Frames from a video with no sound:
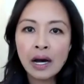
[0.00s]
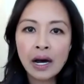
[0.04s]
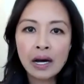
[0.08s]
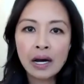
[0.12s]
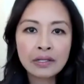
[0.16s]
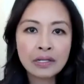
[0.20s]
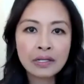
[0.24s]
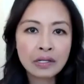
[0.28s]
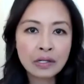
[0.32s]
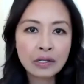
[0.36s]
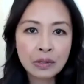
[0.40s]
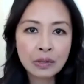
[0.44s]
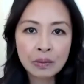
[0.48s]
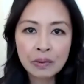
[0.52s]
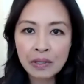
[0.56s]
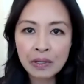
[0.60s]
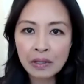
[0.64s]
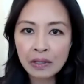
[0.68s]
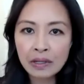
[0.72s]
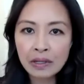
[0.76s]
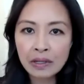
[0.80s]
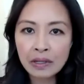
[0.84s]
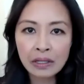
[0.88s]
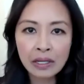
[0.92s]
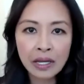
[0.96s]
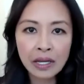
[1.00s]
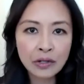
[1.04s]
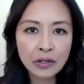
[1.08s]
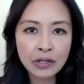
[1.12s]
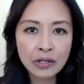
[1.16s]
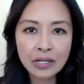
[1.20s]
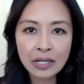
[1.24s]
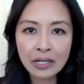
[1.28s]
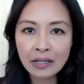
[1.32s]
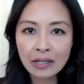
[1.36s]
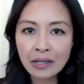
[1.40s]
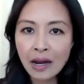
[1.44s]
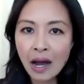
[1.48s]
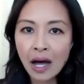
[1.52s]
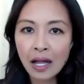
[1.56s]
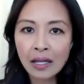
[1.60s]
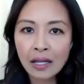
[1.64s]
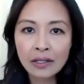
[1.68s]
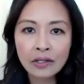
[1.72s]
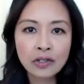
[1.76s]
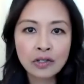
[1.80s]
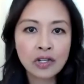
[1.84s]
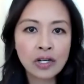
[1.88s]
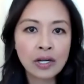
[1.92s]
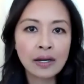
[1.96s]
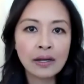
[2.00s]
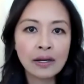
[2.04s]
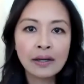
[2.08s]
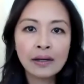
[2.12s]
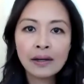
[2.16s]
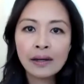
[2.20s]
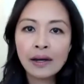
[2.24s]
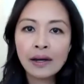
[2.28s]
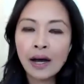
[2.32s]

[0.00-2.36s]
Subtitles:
distributed ledger technology,